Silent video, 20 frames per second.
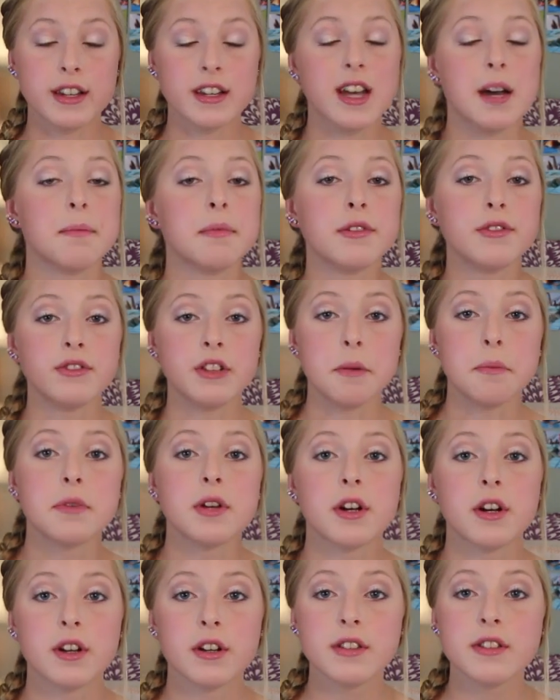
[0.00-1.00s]
a couple flip
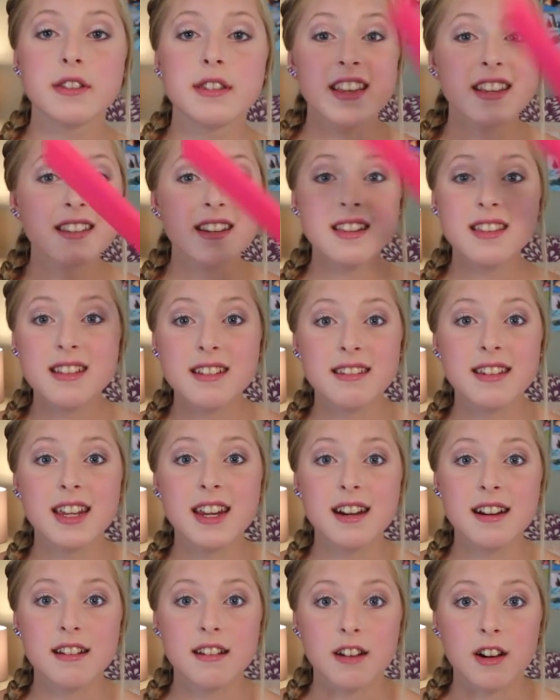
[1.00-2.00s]
turns, this doesn't
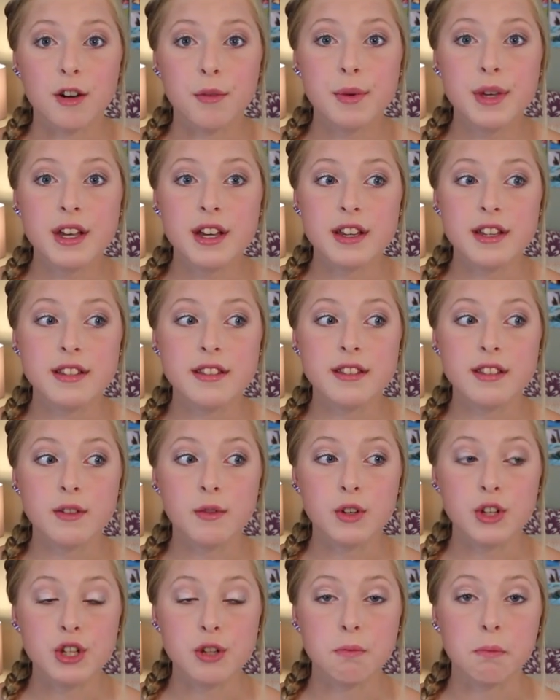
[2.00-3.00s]
need it at all because
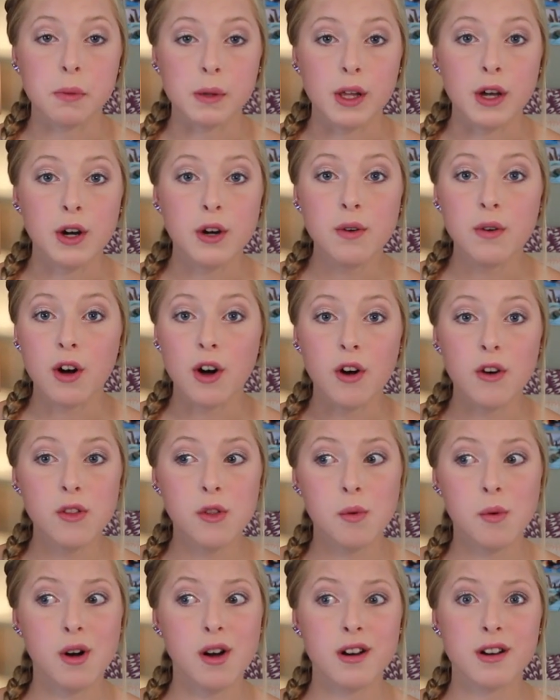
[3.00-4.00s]
when you blow, all
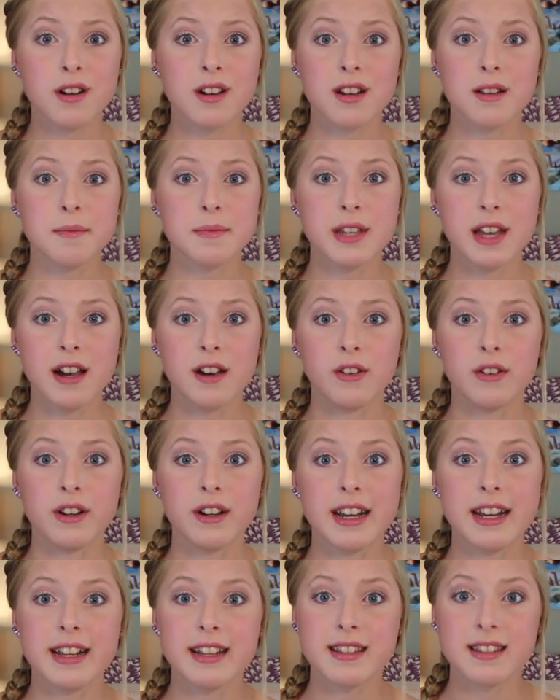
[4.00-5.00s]
the water comes out
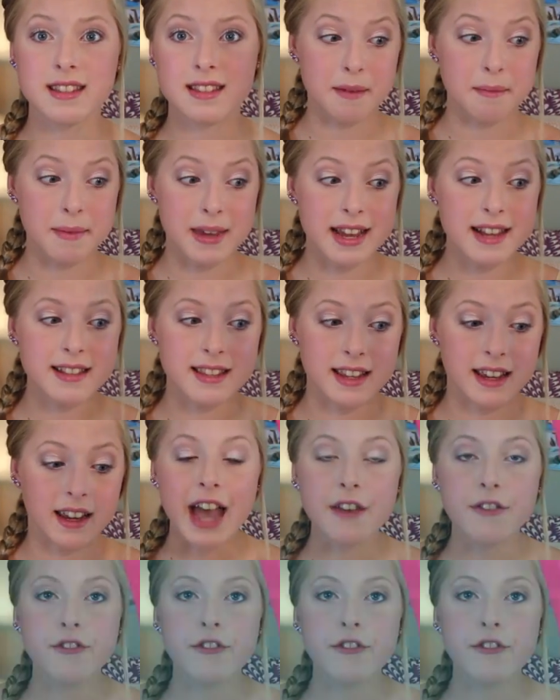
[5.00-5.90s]
and it's amazing. I